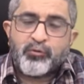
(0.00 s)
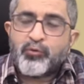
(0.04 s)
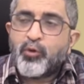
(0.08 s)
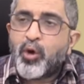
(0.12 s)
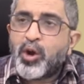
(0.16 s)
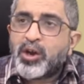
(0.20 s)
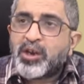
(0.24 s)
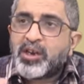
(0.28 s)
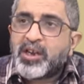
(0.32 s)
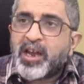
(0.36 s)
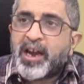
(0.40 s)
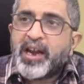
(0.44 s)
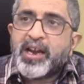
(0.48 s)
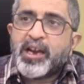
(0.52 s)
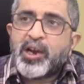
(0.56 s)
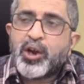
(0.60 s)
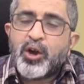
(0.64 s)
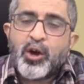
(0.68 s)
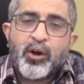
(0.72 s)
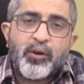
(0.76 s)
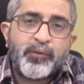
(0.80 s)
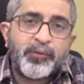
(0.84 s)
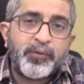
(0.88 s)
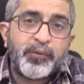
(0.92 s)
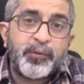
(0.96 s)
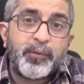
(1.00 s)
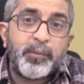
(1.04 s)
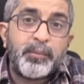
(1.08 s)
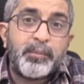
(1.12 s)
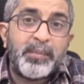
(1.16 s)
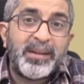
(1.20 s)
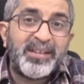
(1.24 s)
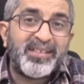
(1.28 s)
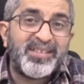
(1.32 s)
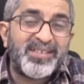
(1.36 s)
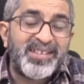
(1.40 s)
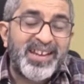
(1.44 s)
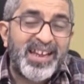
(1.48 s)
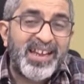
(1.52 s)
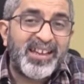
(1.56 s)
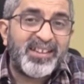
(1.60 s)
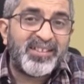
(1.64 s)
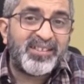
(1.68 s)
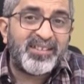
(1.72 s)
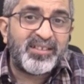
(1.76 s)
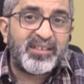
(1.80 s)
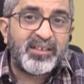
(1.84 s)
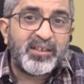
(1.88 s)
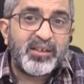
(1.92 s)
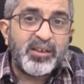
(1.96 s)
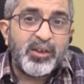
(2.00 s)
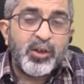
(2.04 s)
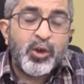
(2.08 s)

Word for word: what kind of mistakes